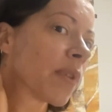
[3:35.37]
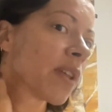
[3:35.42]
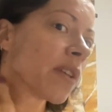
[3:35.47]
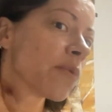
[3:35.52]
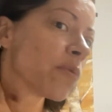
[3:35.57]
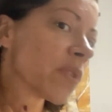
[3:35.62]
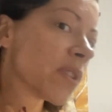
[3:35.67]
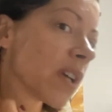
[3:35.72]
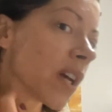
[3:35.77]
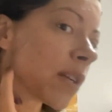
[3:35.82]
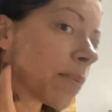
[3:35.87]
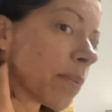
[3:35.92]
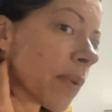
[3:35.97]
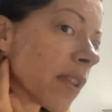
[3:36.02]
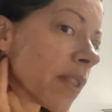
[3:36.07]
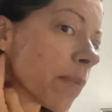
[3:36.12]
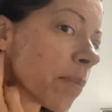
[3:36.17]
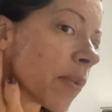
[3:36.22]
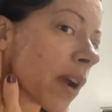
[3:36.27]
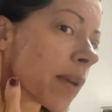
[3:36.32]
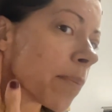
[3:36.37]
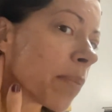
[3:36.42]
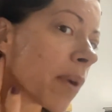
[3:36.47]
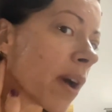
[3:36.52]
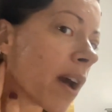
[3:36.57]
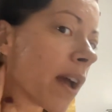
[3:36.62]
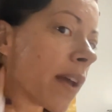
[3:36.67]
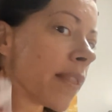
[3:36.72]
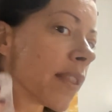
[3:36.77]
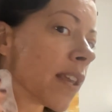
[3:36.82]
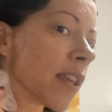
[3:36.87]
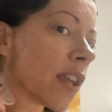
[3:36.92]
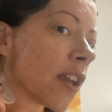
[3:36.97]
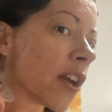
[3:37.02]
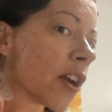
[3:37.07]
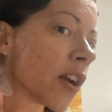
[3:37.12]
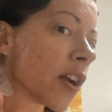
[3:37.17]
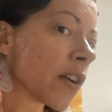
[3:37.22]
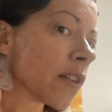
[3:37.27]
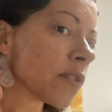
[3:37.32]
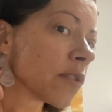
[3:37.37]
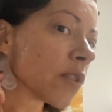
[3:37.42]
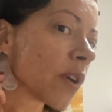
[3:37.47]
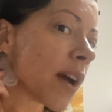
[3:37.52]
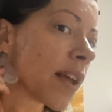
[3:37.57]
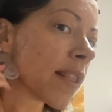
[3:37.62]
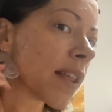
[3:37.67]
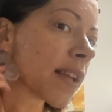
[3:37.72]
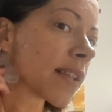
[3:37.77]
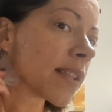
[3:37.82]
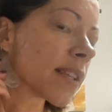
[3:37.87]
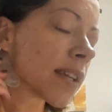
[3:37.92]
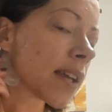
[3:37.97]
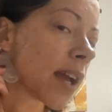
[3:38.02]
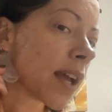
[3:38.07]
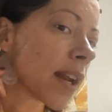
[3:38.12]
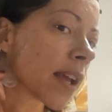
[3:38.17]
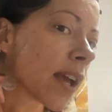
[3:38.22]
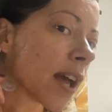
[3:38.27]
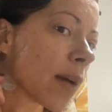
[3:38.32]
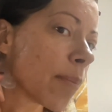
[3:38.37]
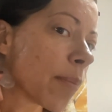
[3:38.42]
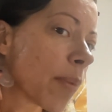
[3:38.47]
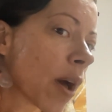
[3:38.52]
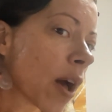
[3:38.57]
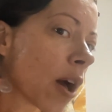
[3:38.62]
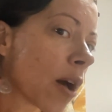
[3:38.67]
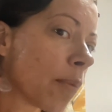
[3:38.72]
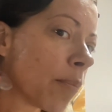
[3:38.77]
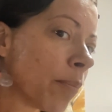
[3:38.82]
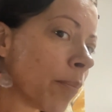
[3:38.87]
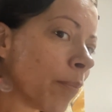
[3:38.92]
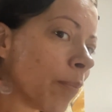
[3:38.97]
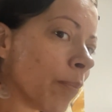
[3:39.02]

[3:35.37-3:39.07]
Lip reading: We talked about right behind the ear. So I like to kind of come up.